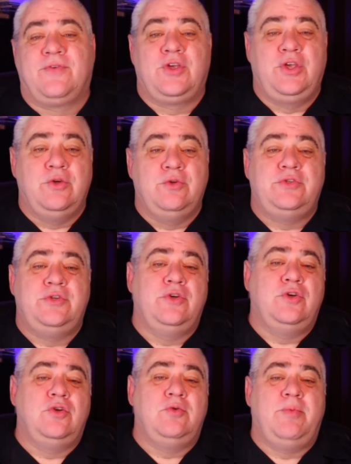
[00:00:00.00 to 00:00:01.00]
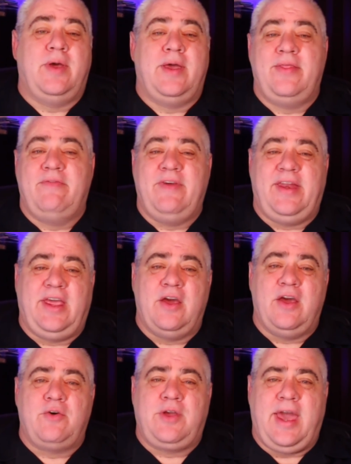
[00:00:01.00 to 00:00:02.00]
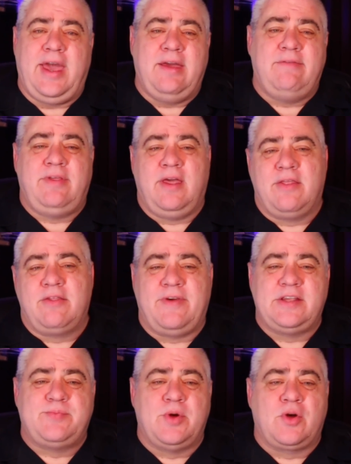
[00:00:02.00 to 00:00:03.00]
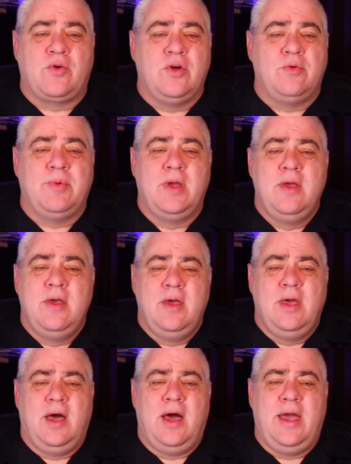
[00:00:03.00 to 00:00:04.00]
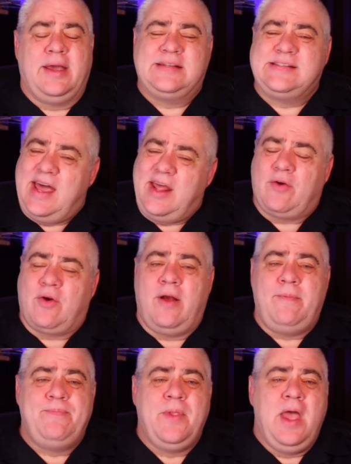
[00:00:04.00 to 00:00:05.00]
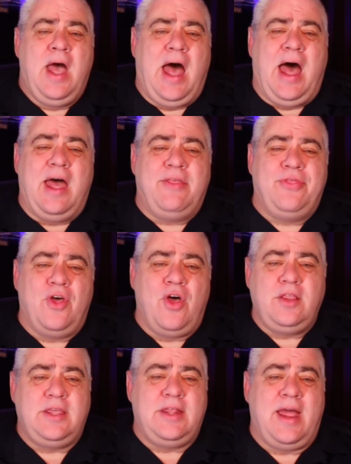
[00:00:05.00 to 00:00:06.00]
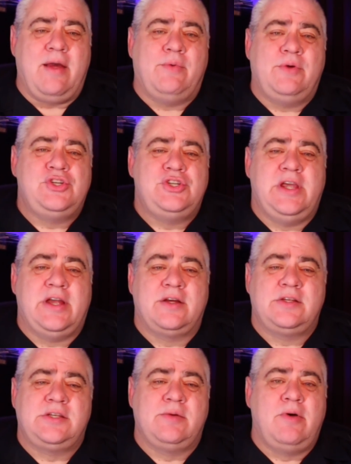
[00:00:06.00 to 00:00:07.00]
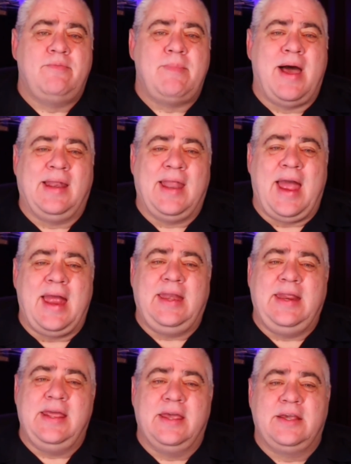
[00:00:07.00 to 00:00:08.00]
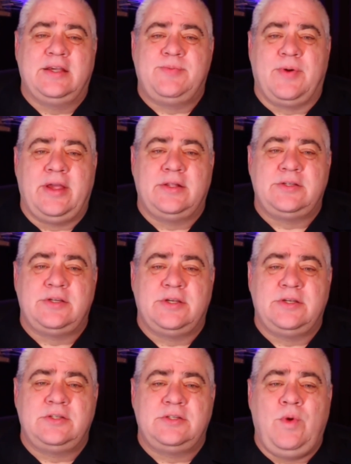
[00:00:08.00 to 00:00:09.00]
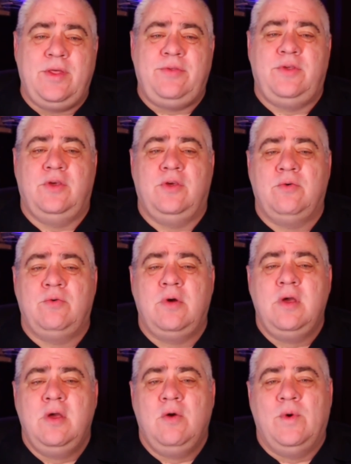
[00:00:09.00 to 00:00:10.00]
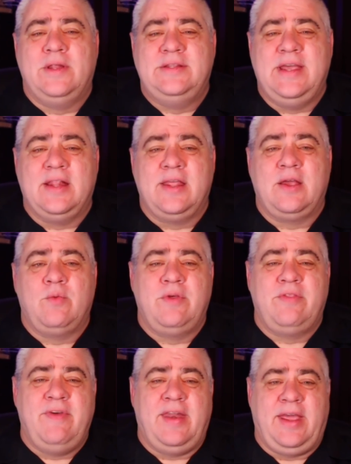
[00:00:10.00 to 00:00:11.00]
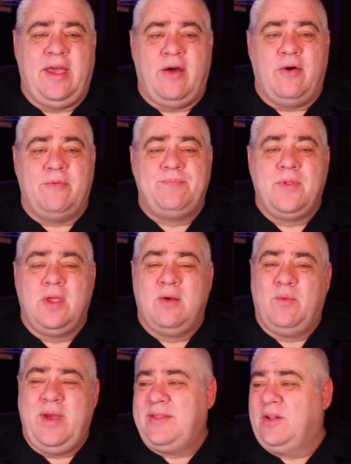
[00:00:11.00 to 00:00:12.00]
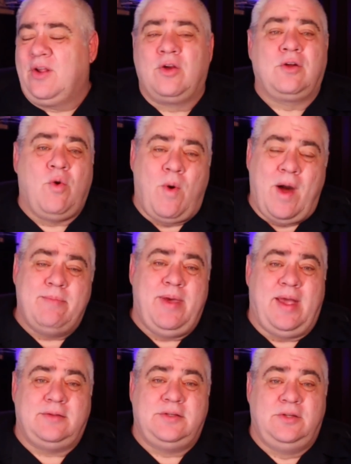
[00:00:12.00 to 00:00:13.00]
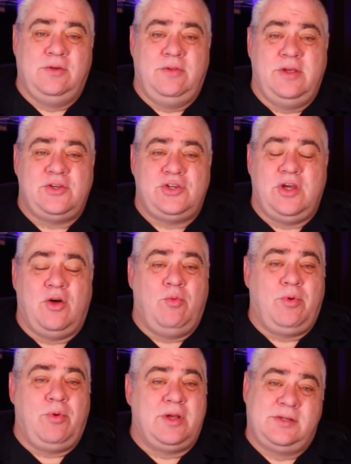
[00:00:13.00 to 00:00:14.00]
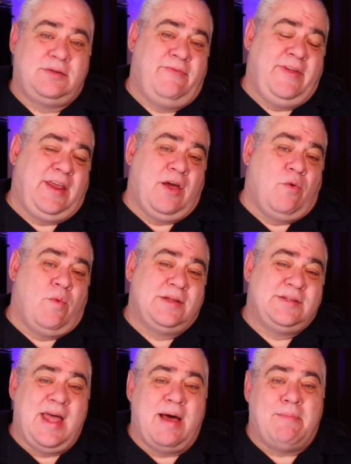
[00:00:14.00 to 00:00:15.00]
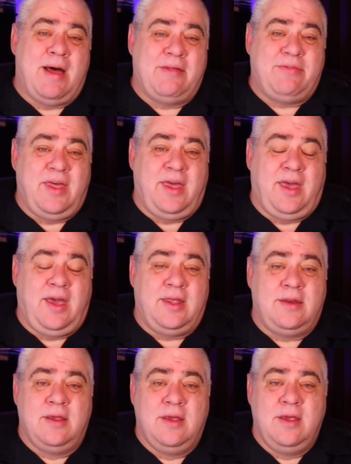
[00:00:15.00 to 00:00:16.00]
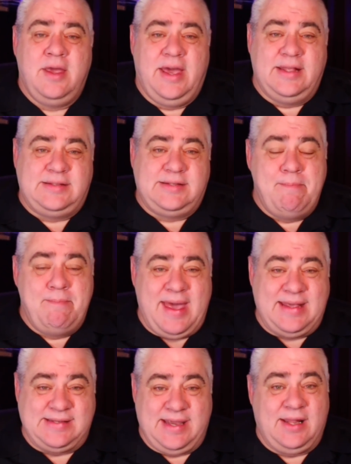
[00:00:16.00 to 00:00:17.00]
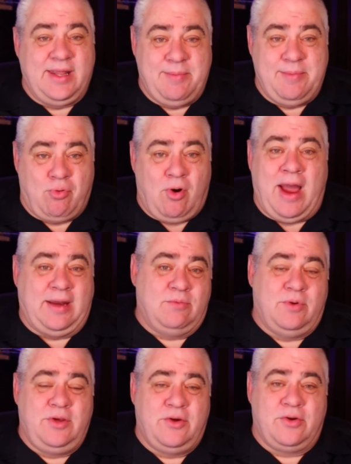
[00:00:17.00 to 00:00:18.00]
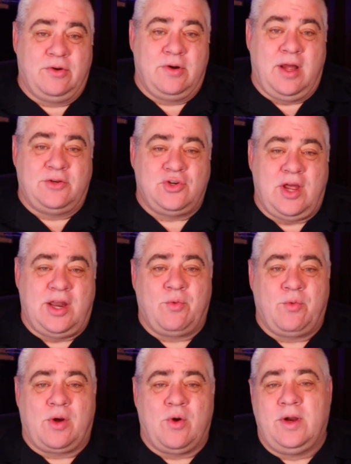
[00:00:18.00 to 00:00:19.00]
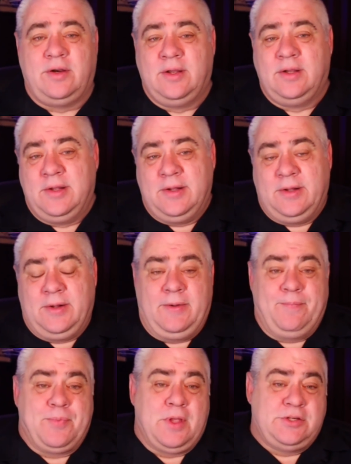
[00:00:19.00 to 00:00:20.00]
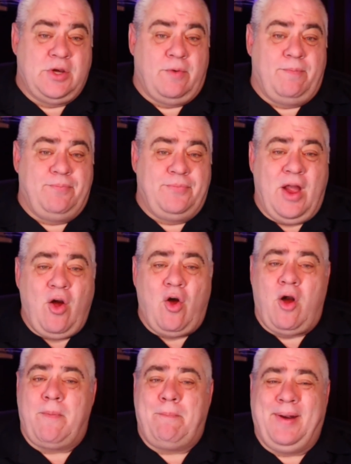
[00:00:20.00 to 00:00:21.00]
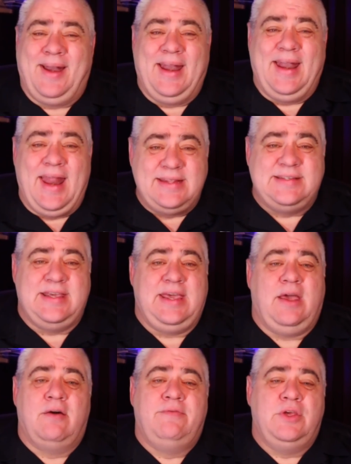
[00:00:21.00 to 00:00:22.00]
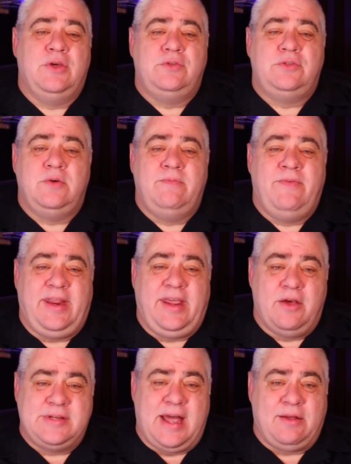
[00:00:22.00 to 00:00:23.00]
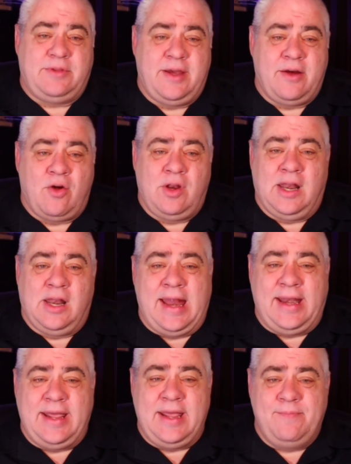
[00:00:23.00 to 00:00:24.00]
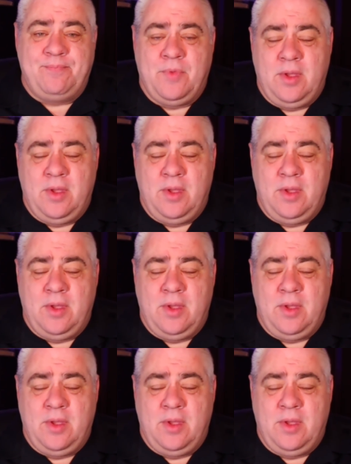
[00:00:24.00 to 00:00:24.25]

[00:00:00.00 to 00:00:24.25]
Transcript: for YouTube and the Video Cave, the other Facebook group, uh, et cetera, I thought that I would share some of my lighting experiences with you when dealing with video. We had to learn quite a bit to do this show because video was not my thing, and it's amazingly bright when you're uh, trying to record. So there are plenty of YouTube videos out there on lighting,